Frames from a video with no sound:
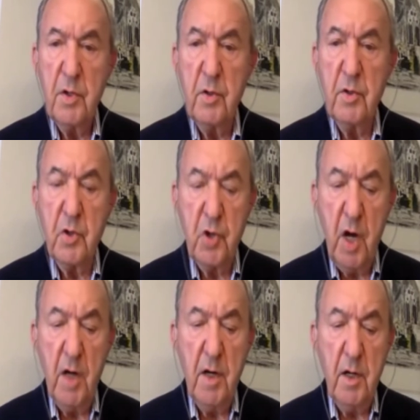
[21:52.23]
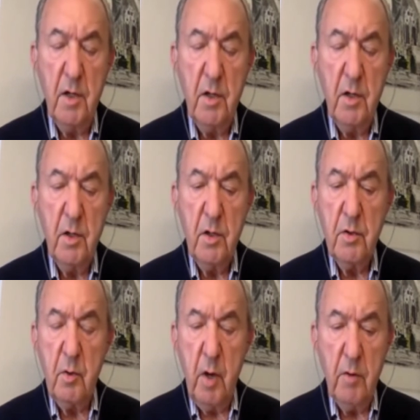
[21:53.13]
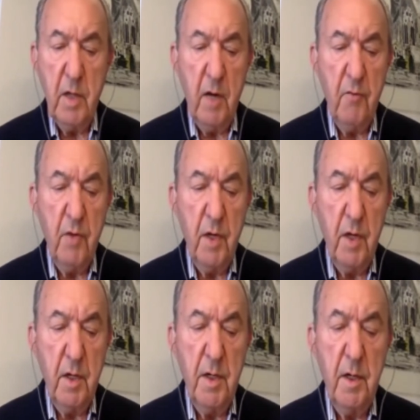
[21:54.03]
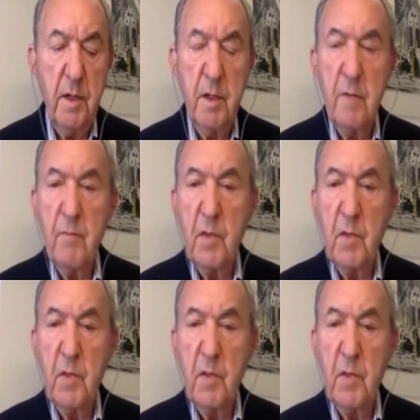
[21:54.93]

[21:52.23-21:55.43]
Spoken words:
to China, to your own country, India,